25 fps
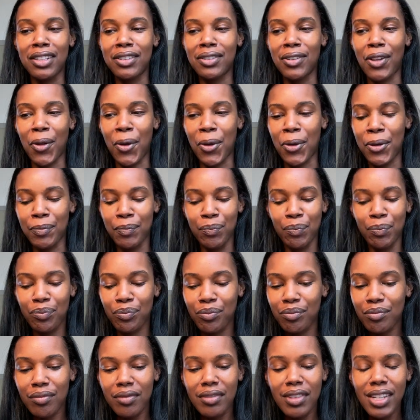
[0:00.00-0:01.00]
Like
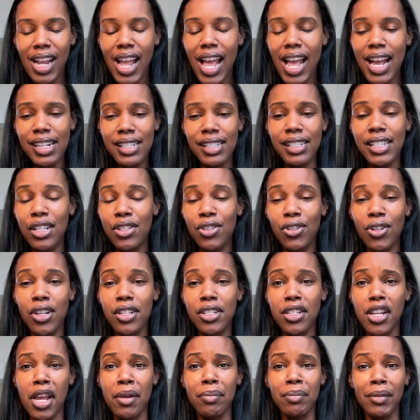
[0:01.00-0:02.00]
I say this all the
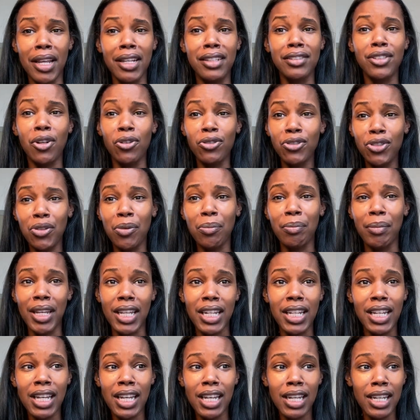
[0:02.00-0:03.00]
time, like social
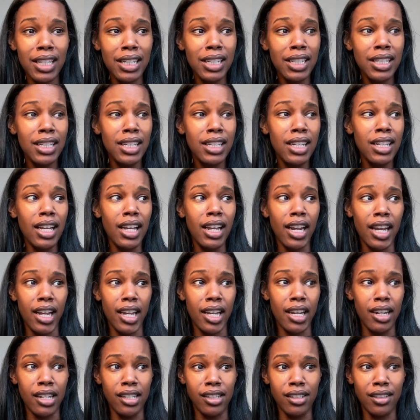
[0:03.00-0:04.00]
media
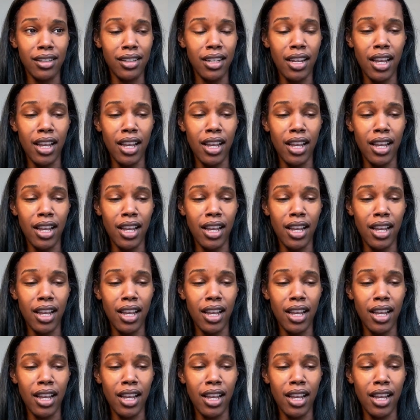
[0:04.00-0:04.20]
and